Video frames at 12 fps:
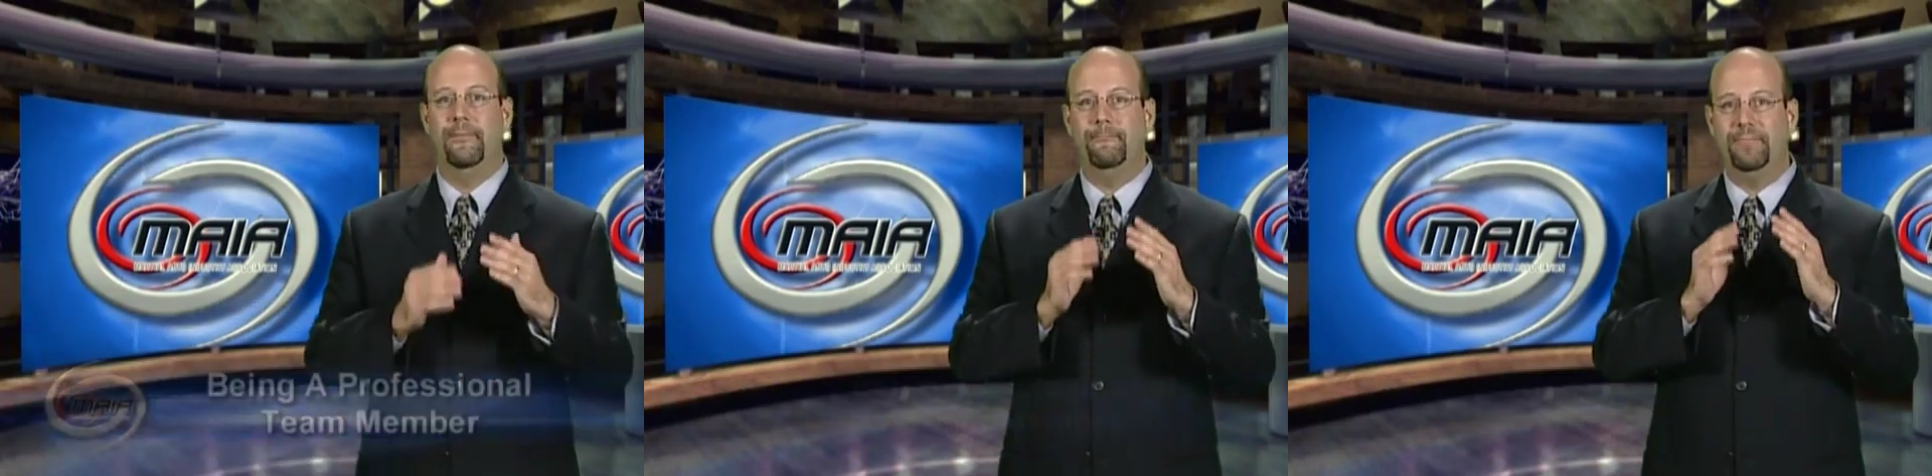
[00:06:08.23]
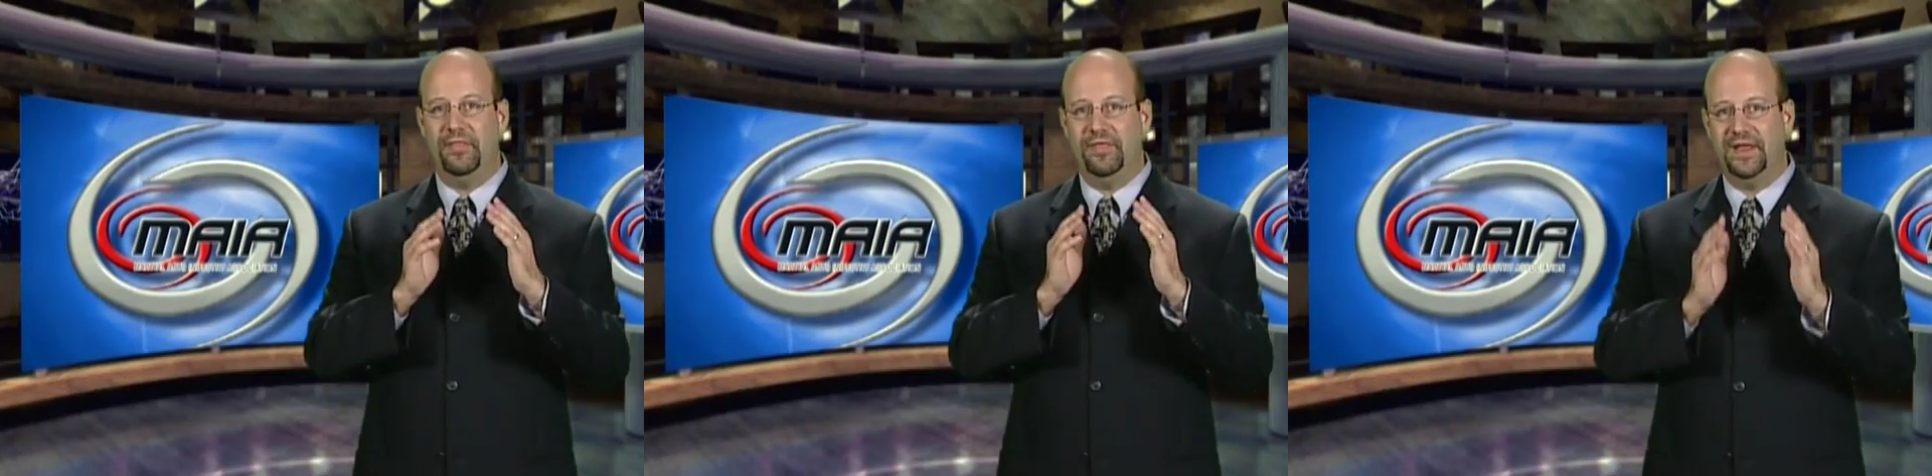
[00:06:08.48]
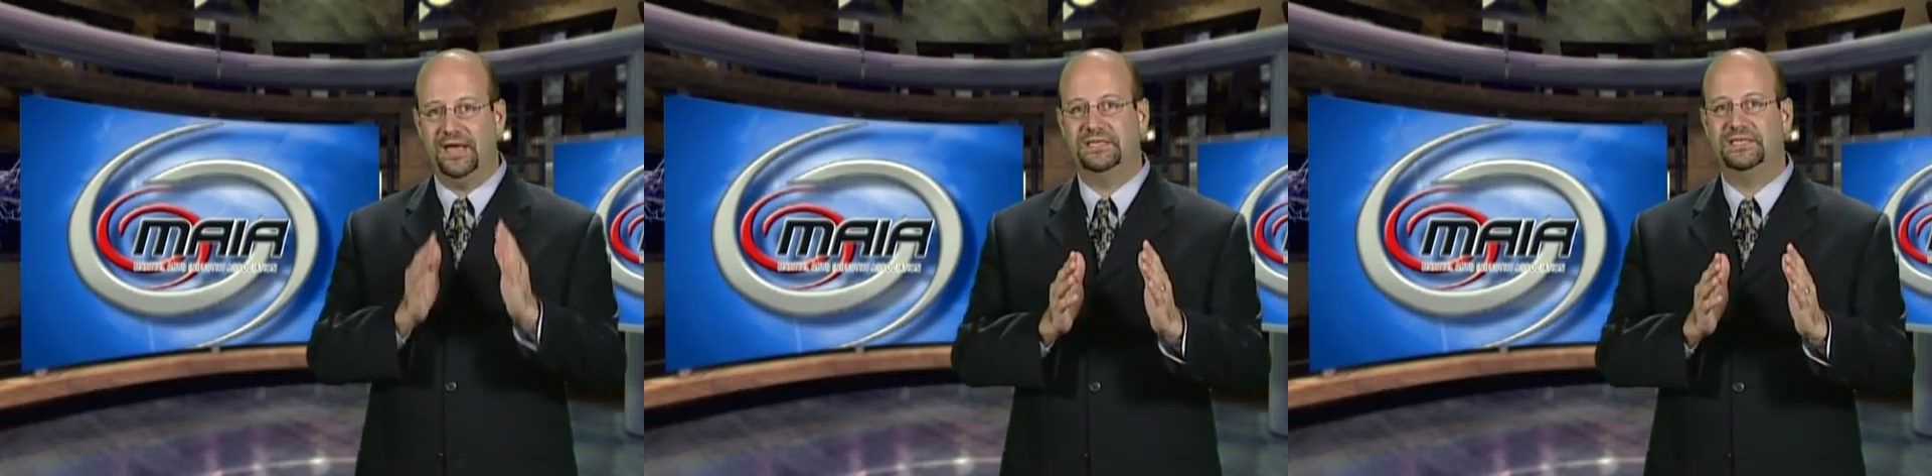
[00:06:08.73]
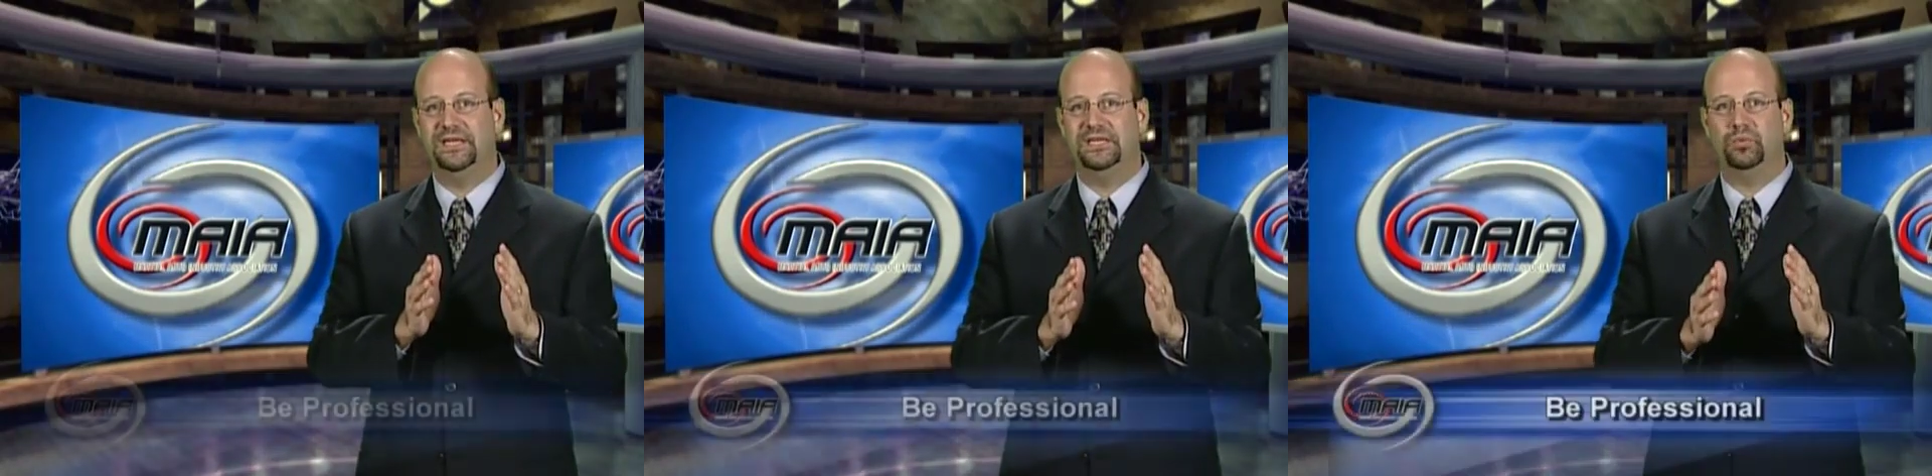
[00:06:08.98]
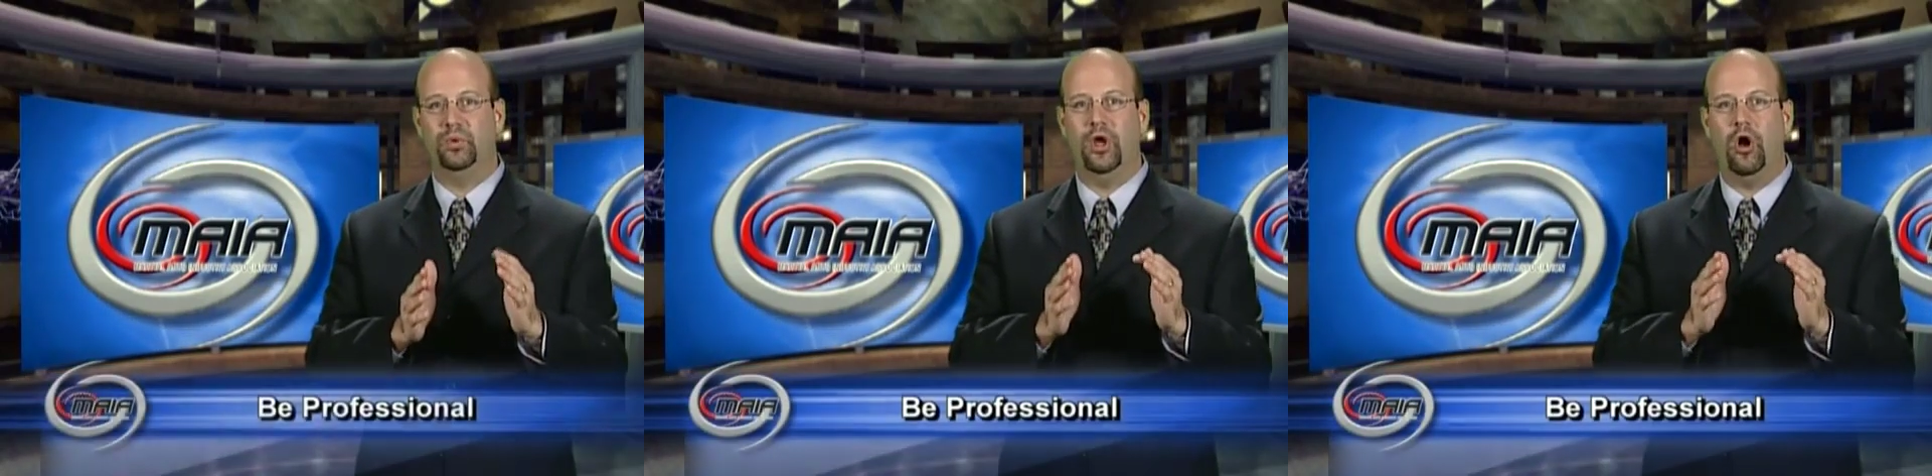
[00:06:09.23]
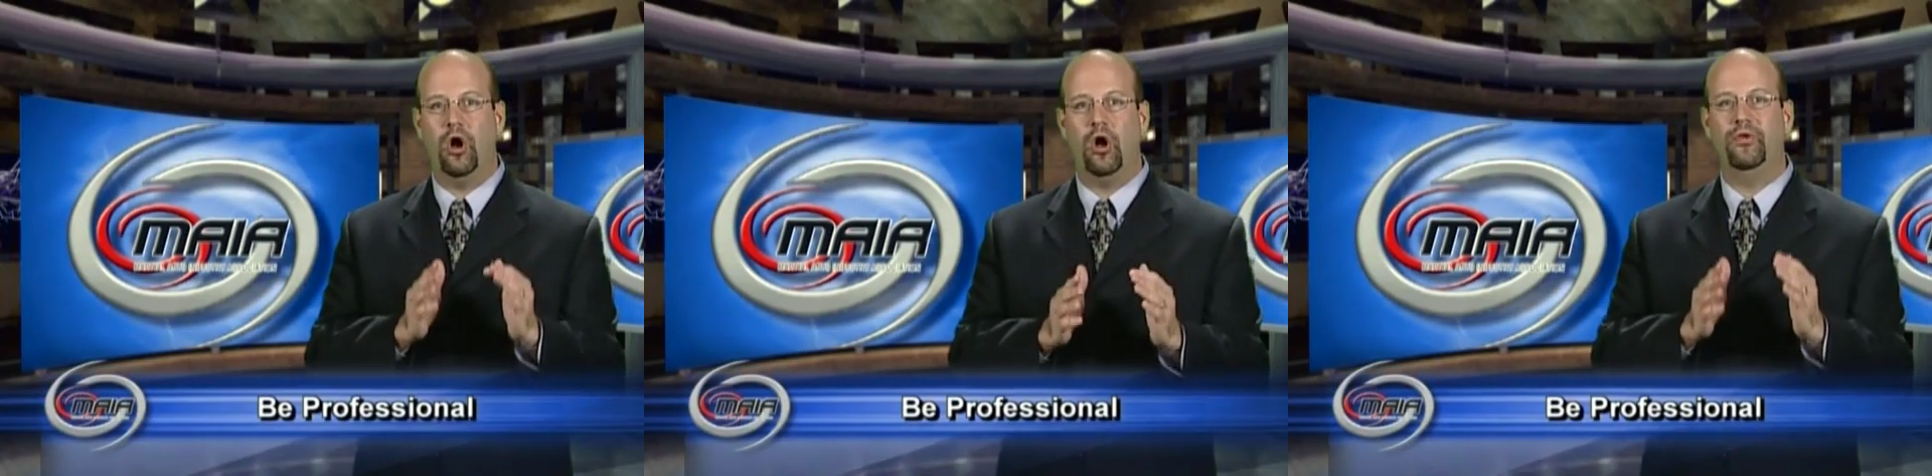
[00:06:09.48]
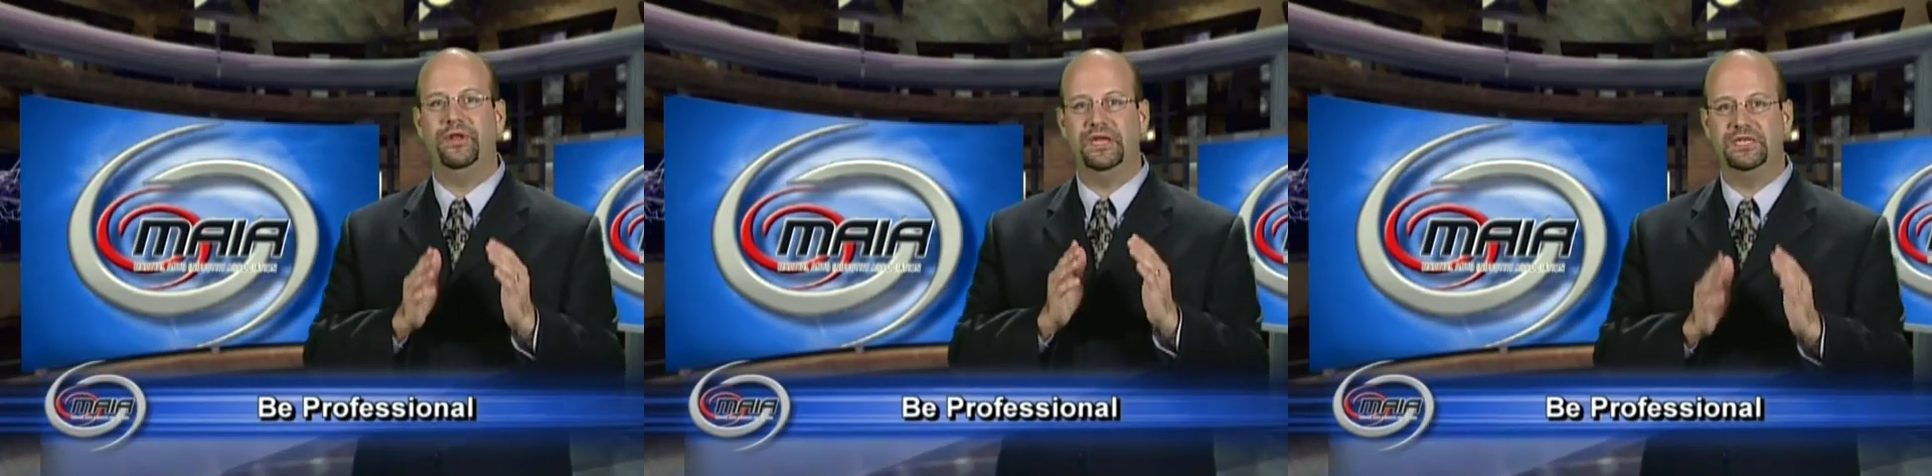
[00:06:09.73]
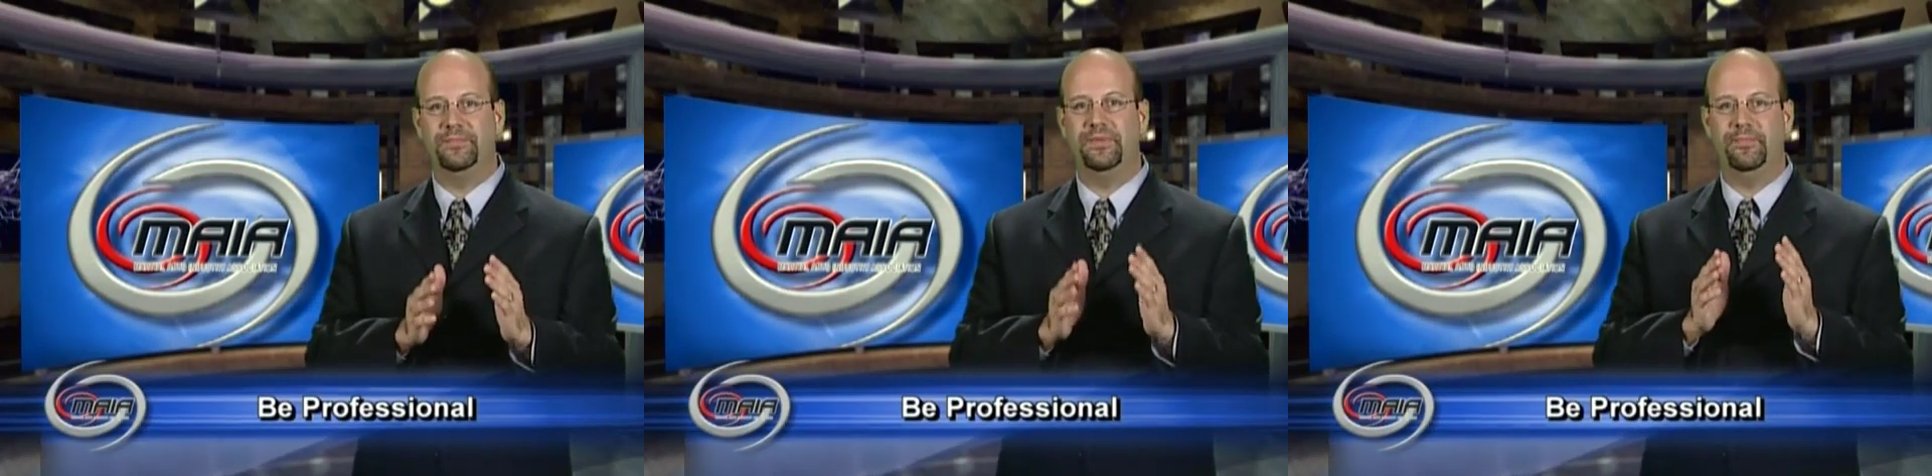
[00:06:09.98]
But the next thing is we all need
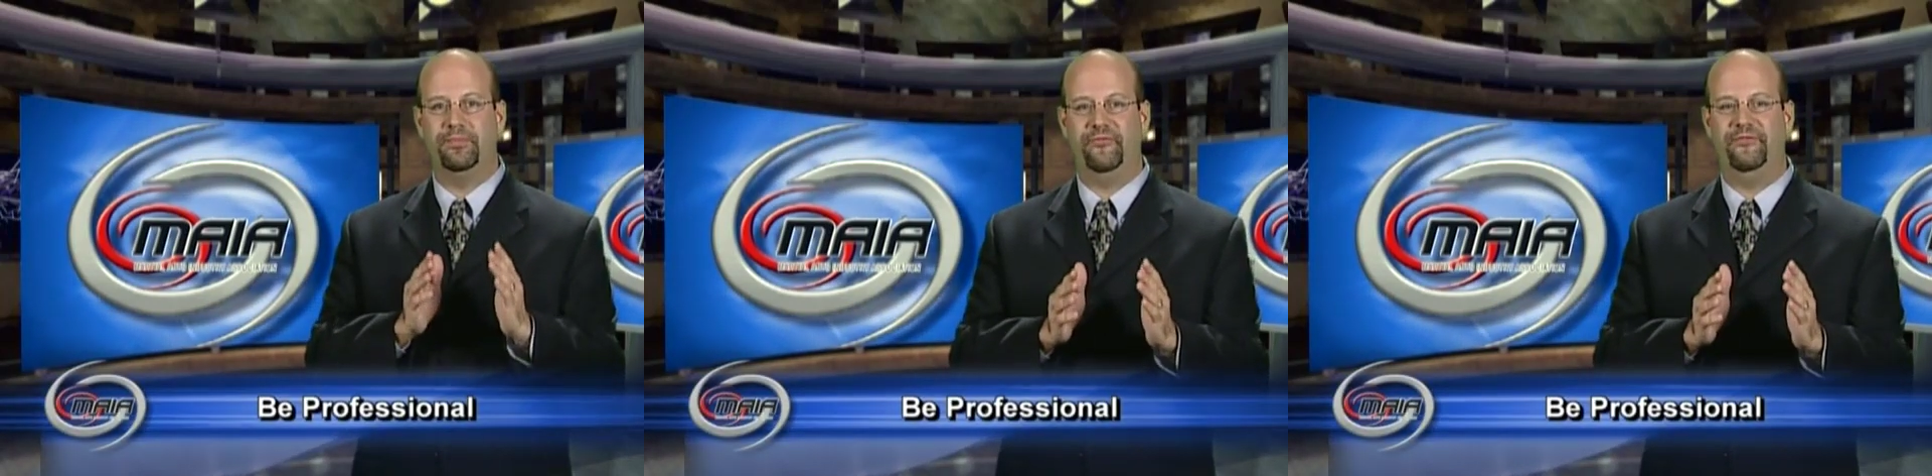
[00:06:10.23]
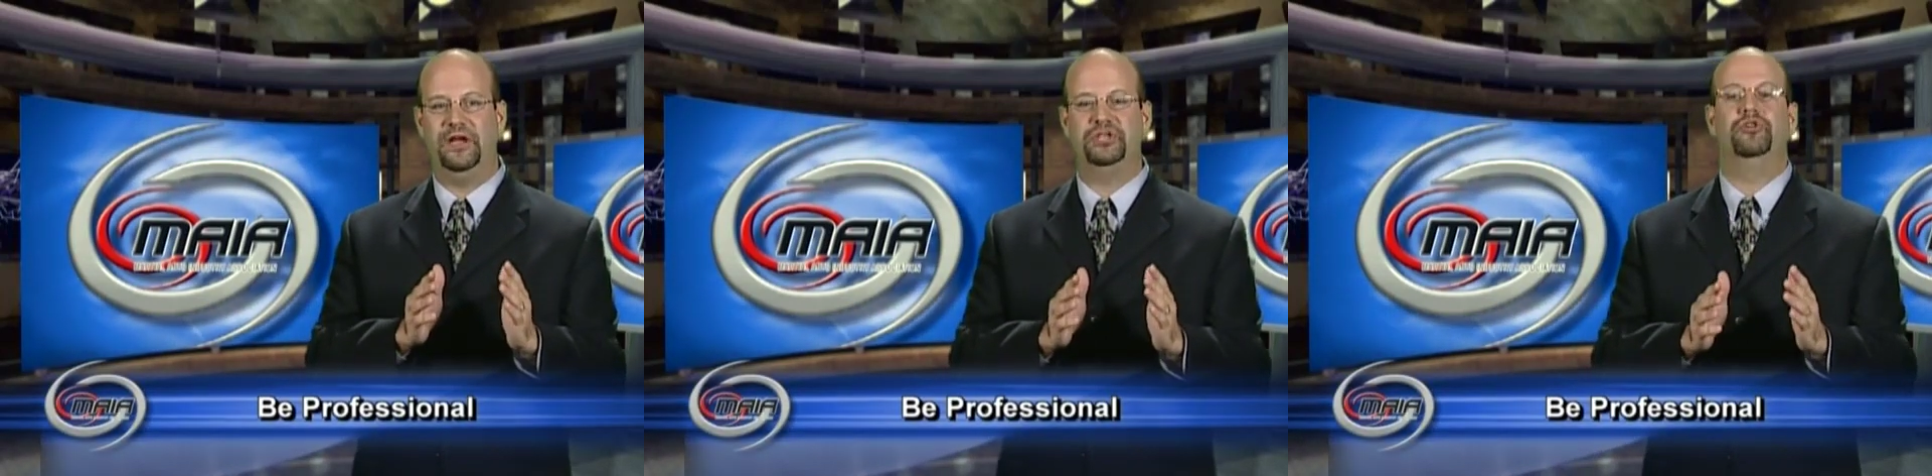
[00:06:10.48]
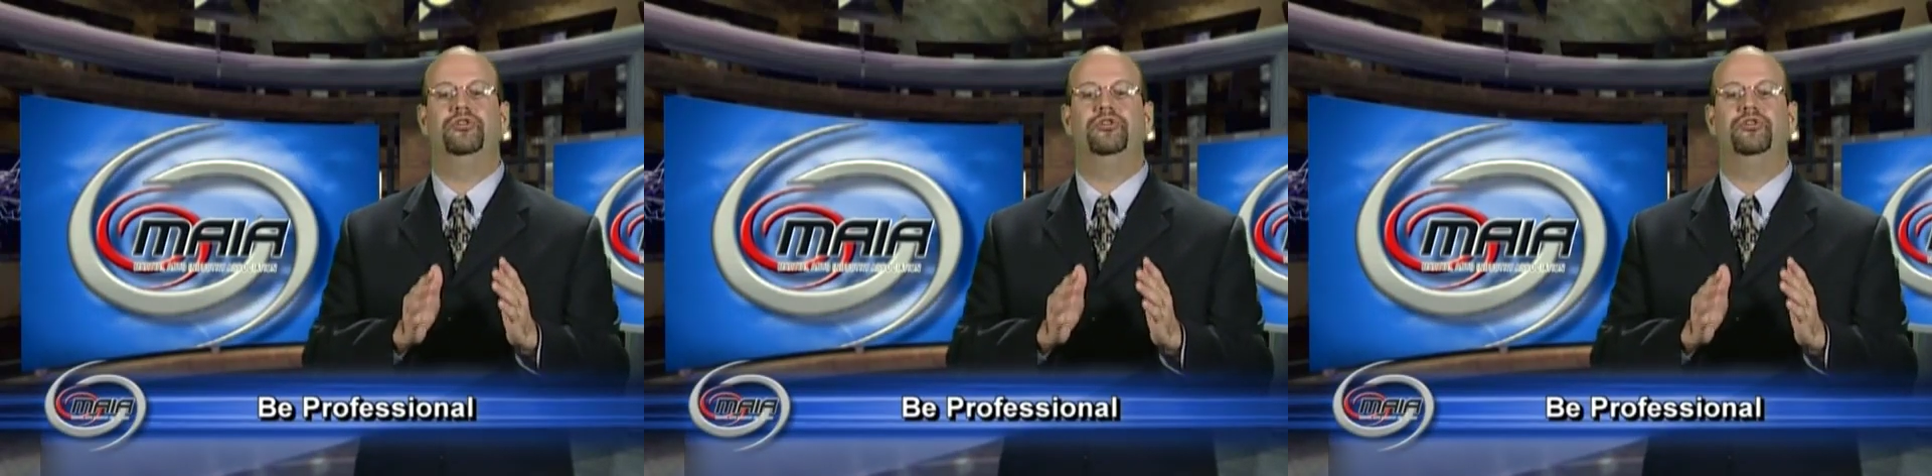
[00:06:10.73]
to be professional.